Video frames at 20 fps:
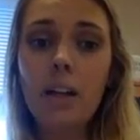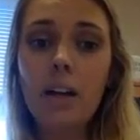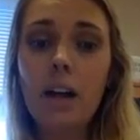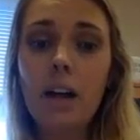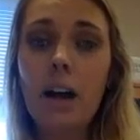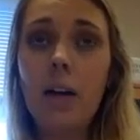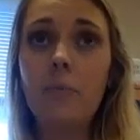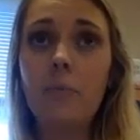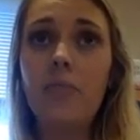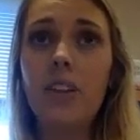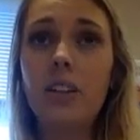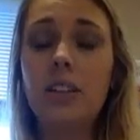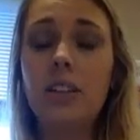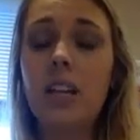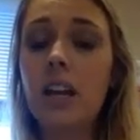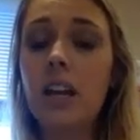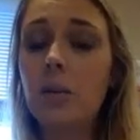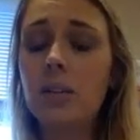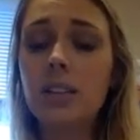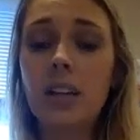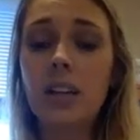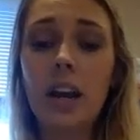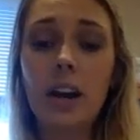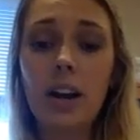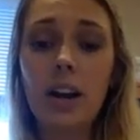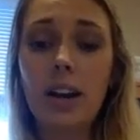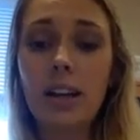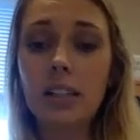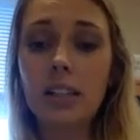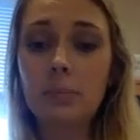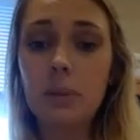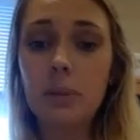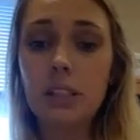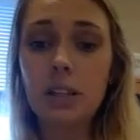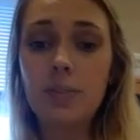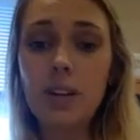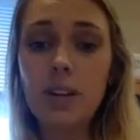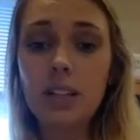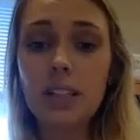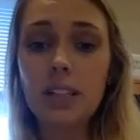The tick was carrying a
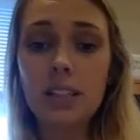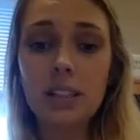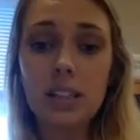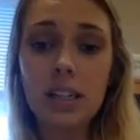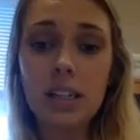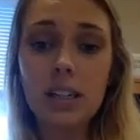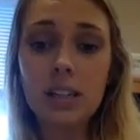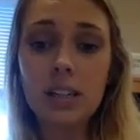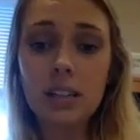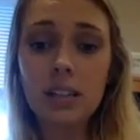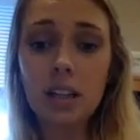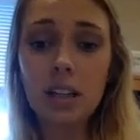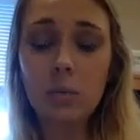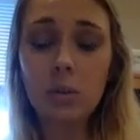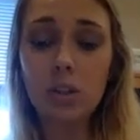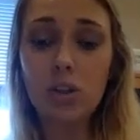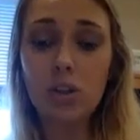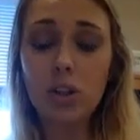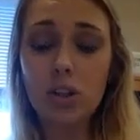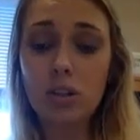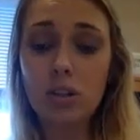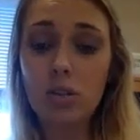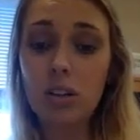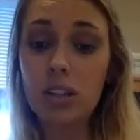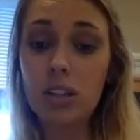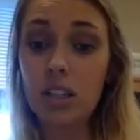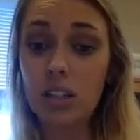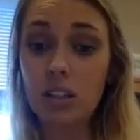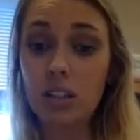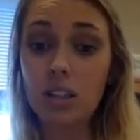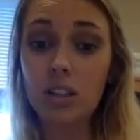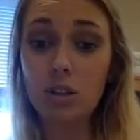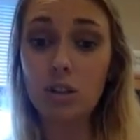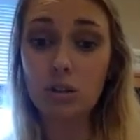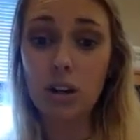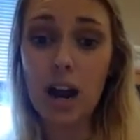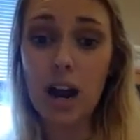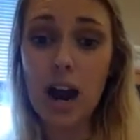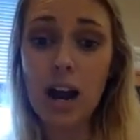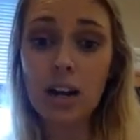specific disease in which the student did
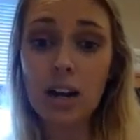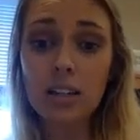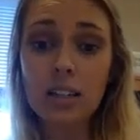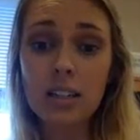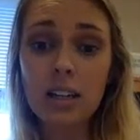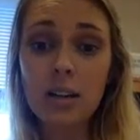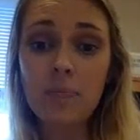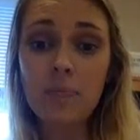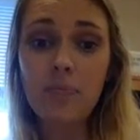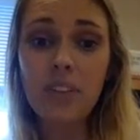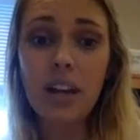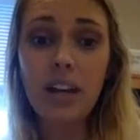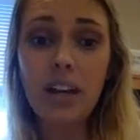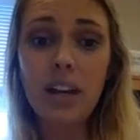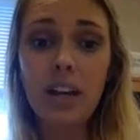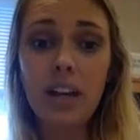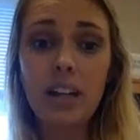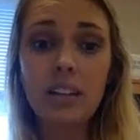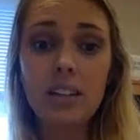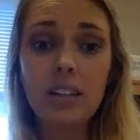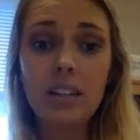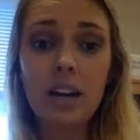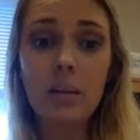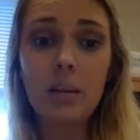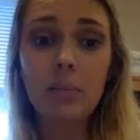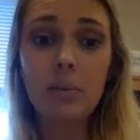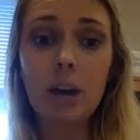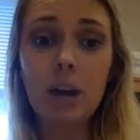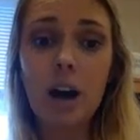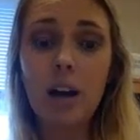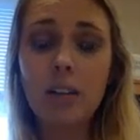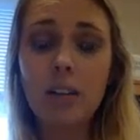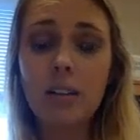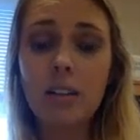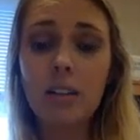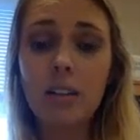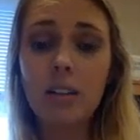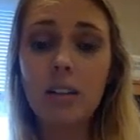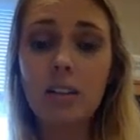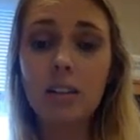contract, and it ended up
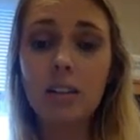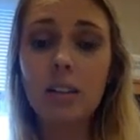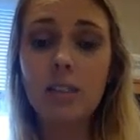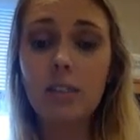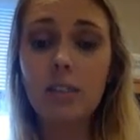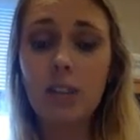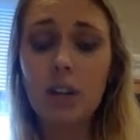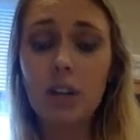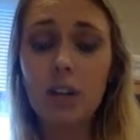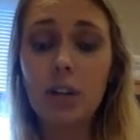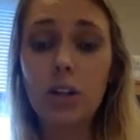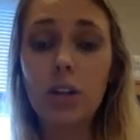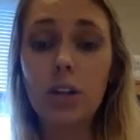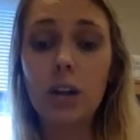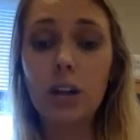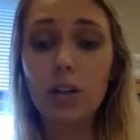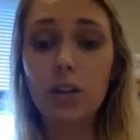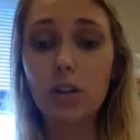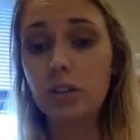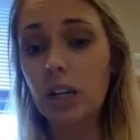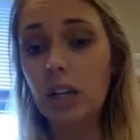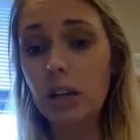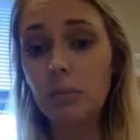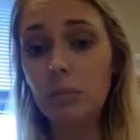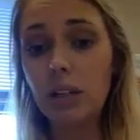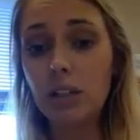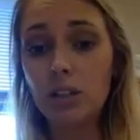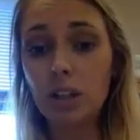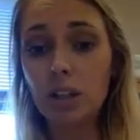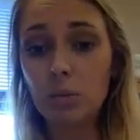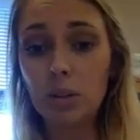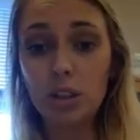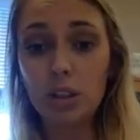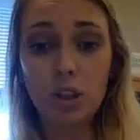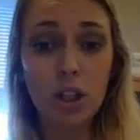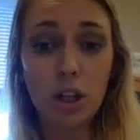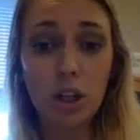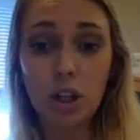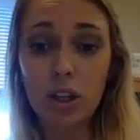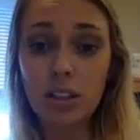causing severe neurological damage in which
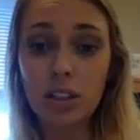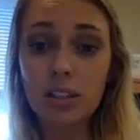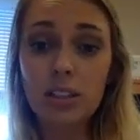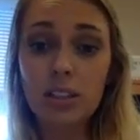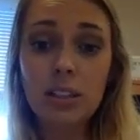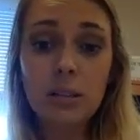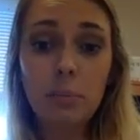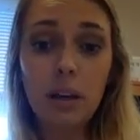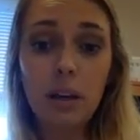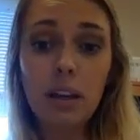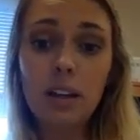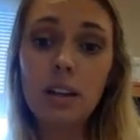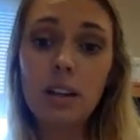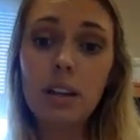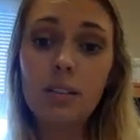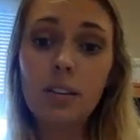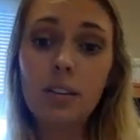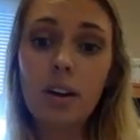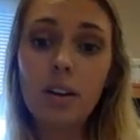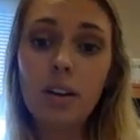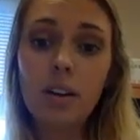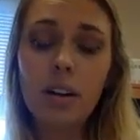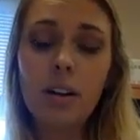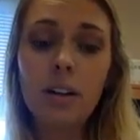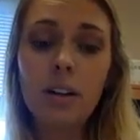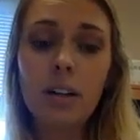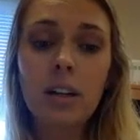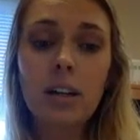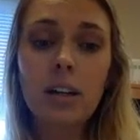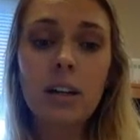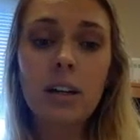she couldn't speak any longer.